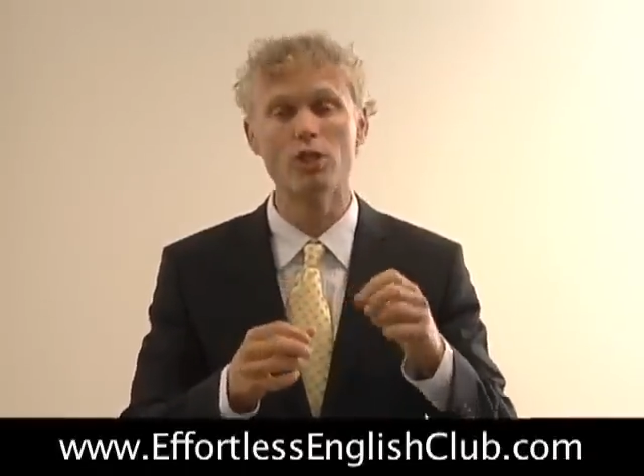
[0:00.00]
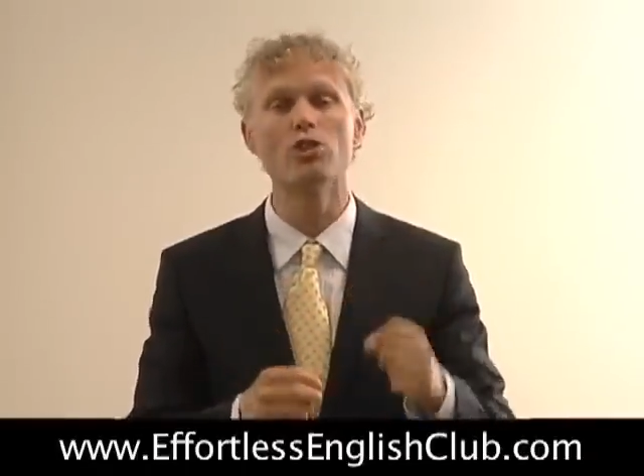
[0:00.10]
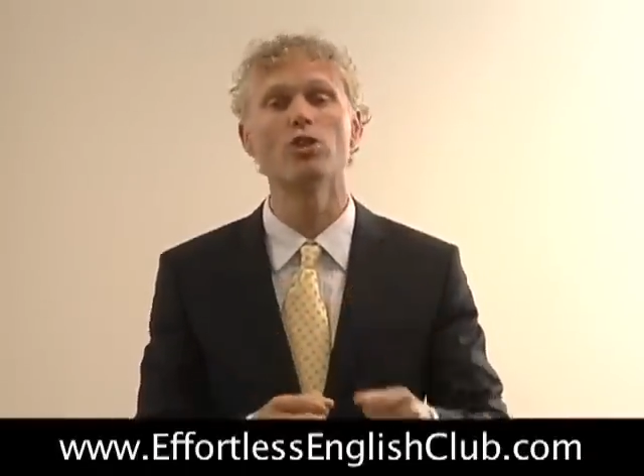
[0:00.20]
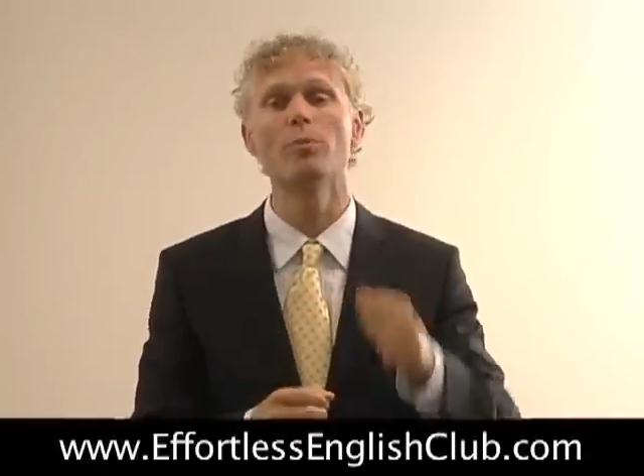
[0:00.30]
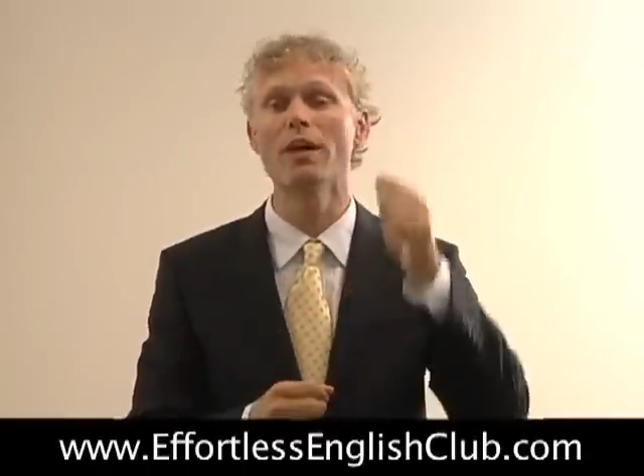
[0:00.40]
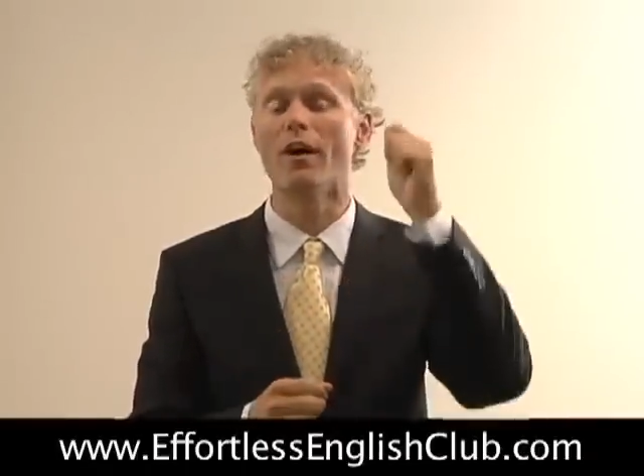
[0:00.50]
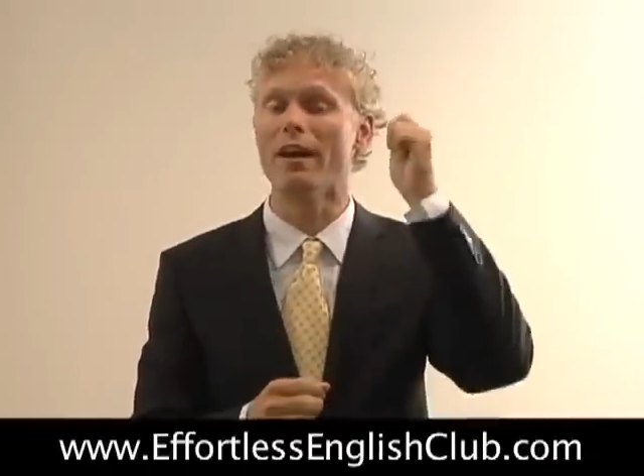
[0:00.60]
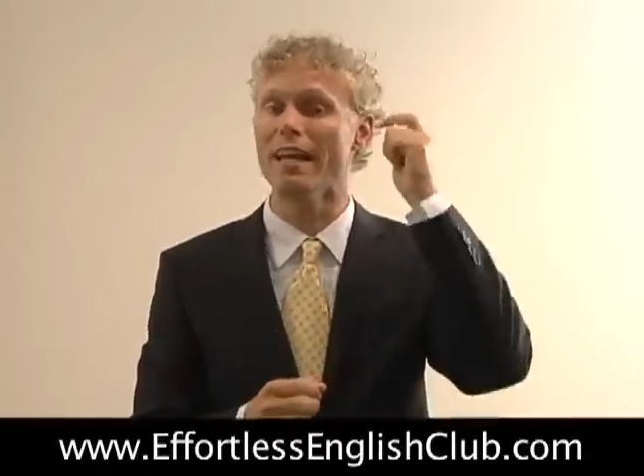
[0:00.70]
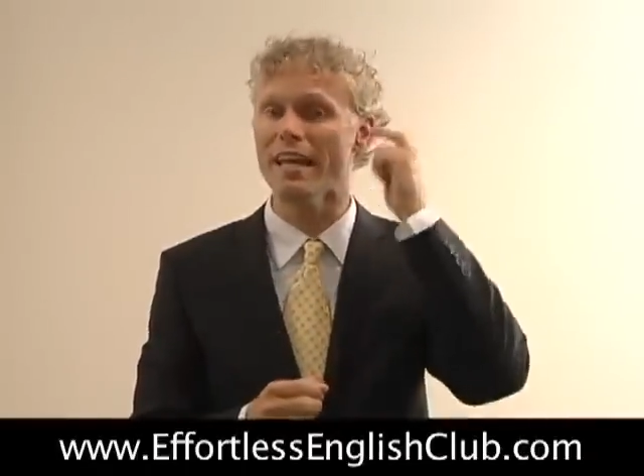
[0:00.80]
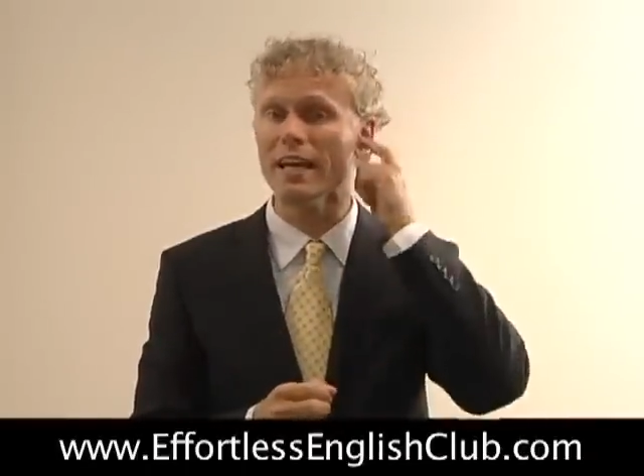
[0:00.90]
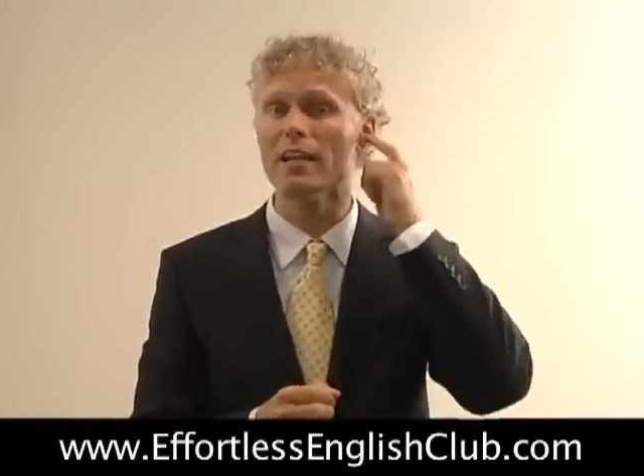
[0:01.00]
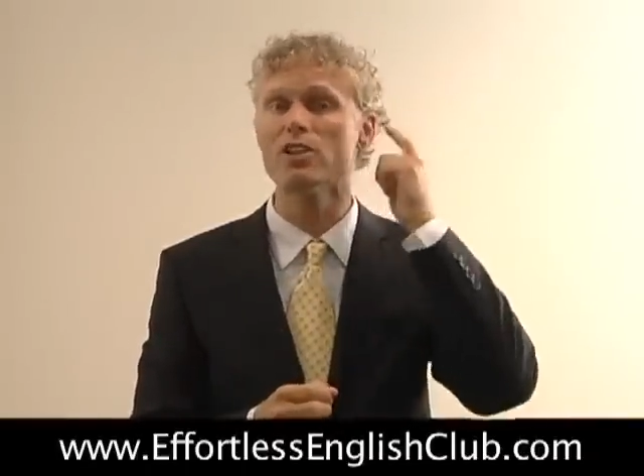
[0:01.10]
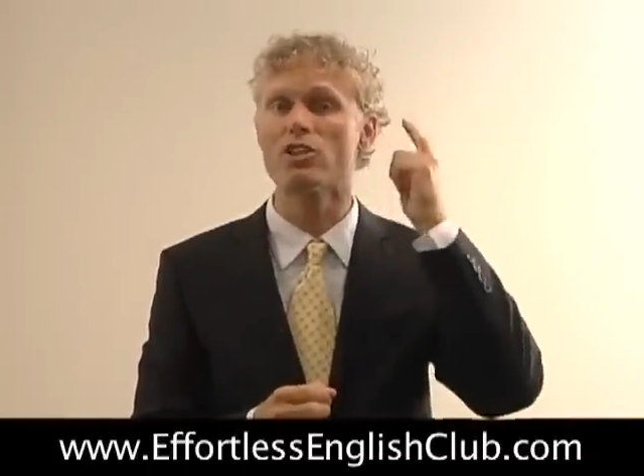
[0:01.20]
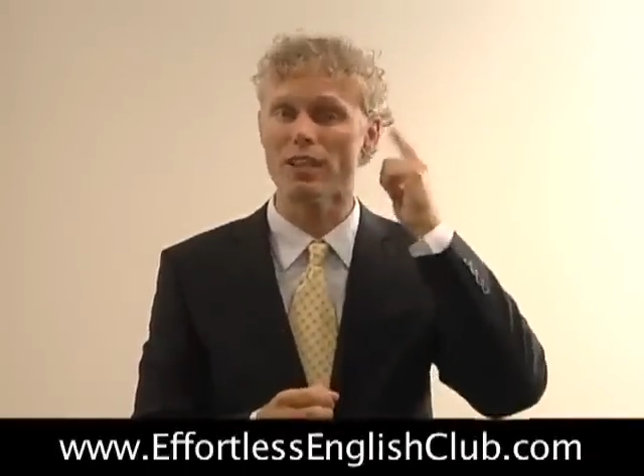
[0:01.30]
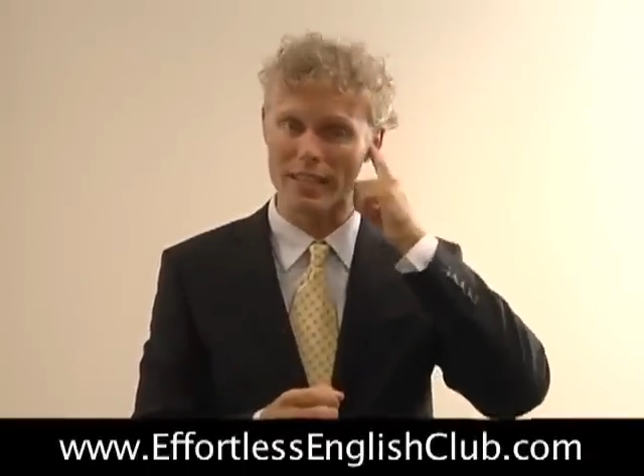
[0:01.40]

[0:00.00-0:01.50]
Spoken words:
should be on English